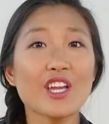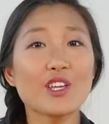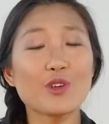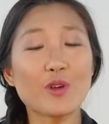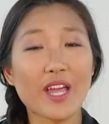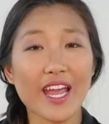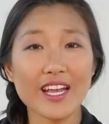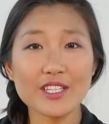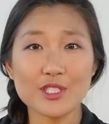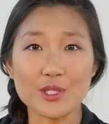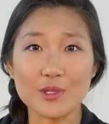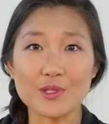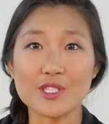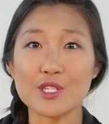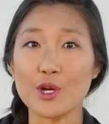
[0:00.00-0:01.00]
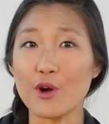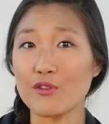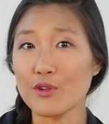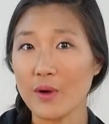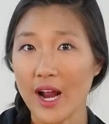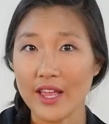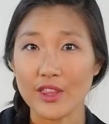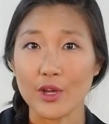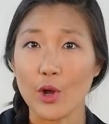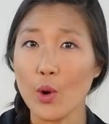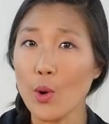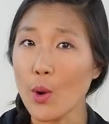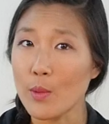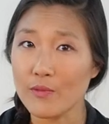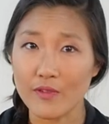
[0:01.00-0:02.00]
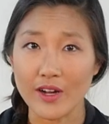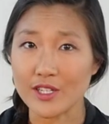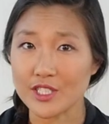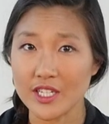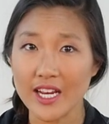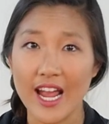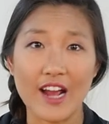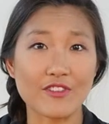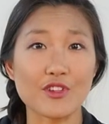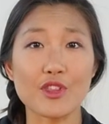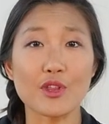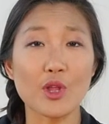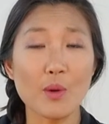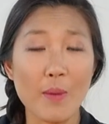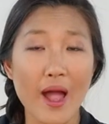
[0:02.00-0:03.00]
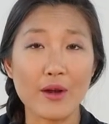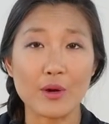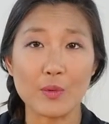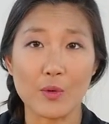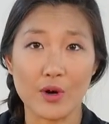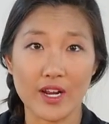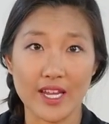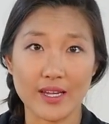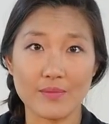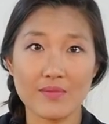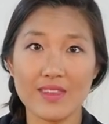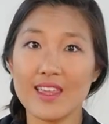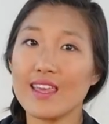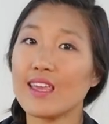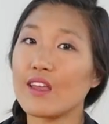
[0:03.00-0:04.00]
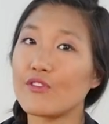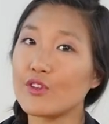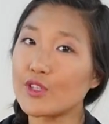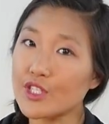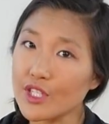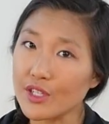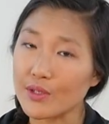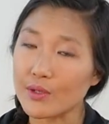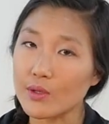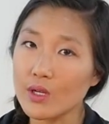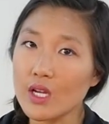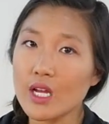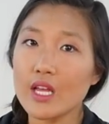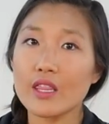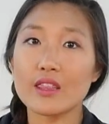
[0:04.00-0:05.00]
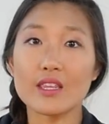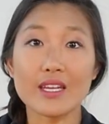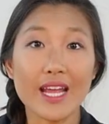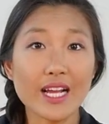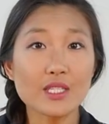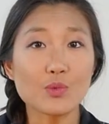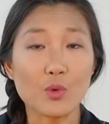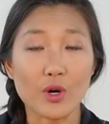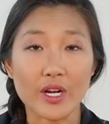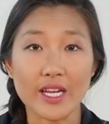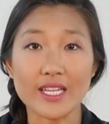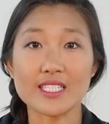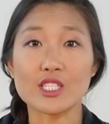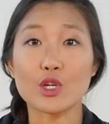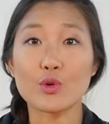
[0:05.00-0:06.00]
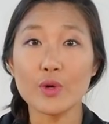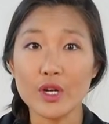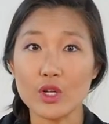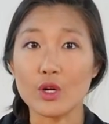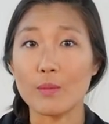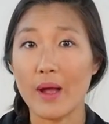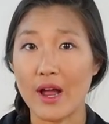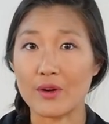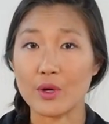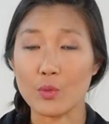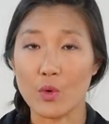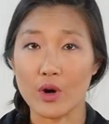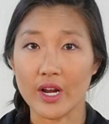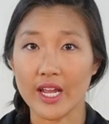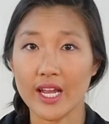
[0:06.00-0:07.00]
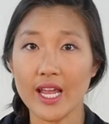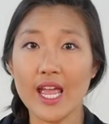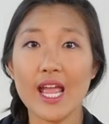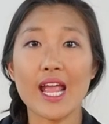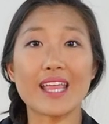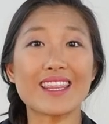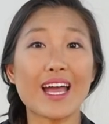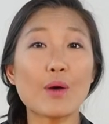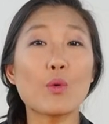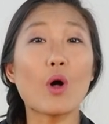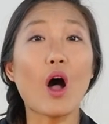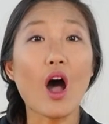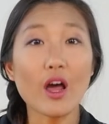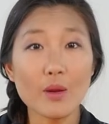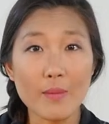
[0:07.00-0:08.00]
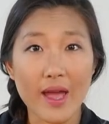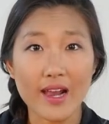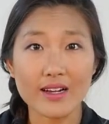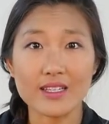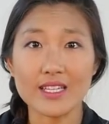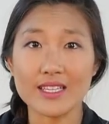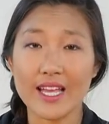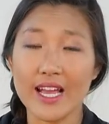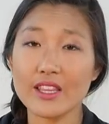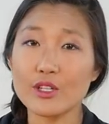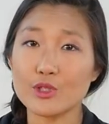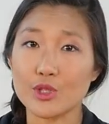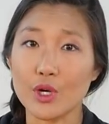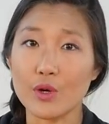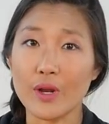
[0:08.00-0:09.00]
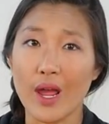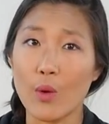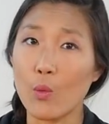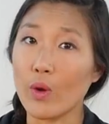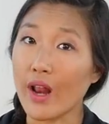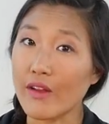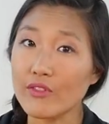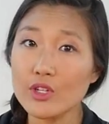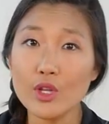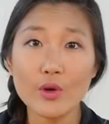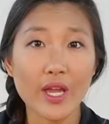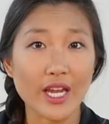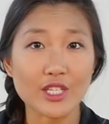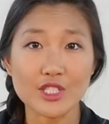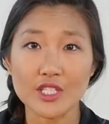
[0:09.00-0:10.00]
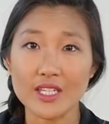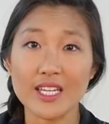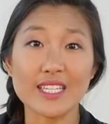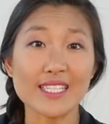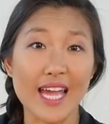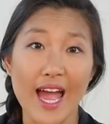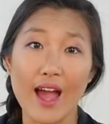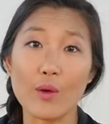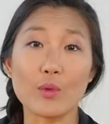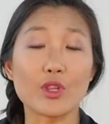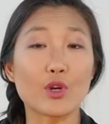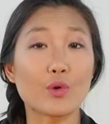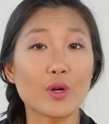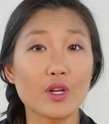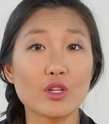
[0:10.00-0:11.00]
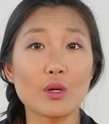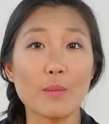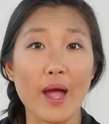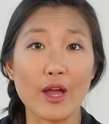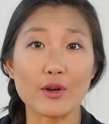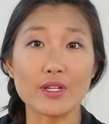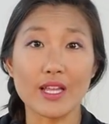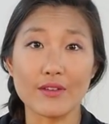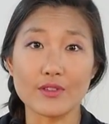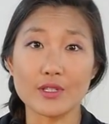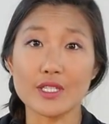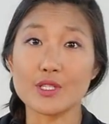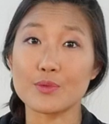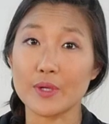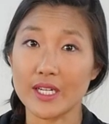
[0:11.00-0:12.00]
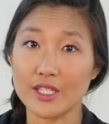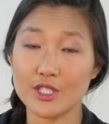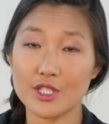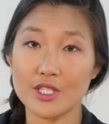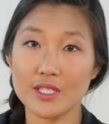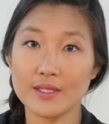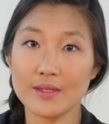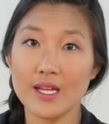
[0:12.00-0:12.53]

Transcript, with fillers: You can choose to override the Go Home function after the low battery warning. If you do, the next warning is the critical battery warning, and that will automatically land the drone at whatever location it's at when the critical battery level is reached.